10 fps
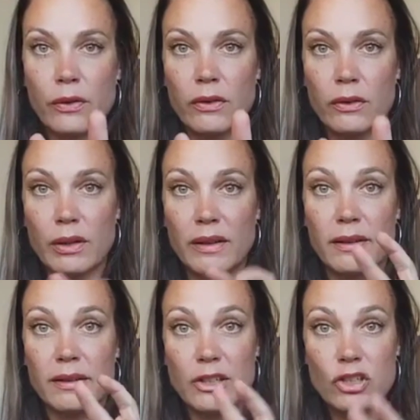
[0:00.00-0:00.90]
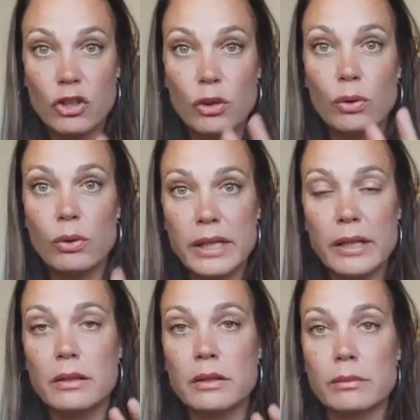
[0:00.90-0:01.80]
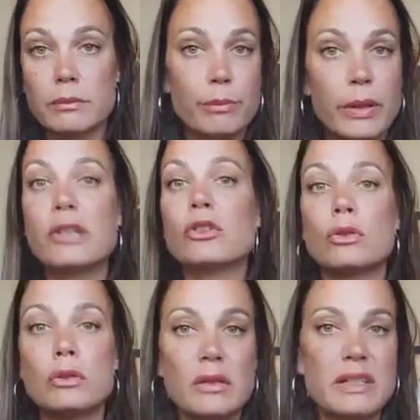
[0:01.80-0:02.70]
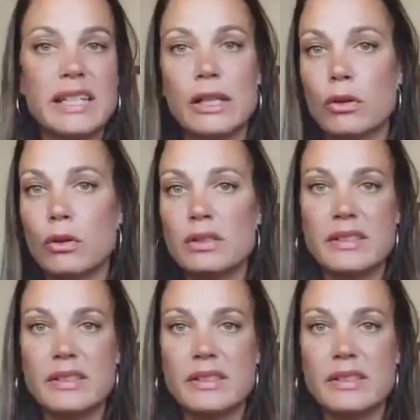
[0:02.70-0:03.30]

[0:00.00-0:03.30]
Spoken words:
So this is a 2-year bundle deal,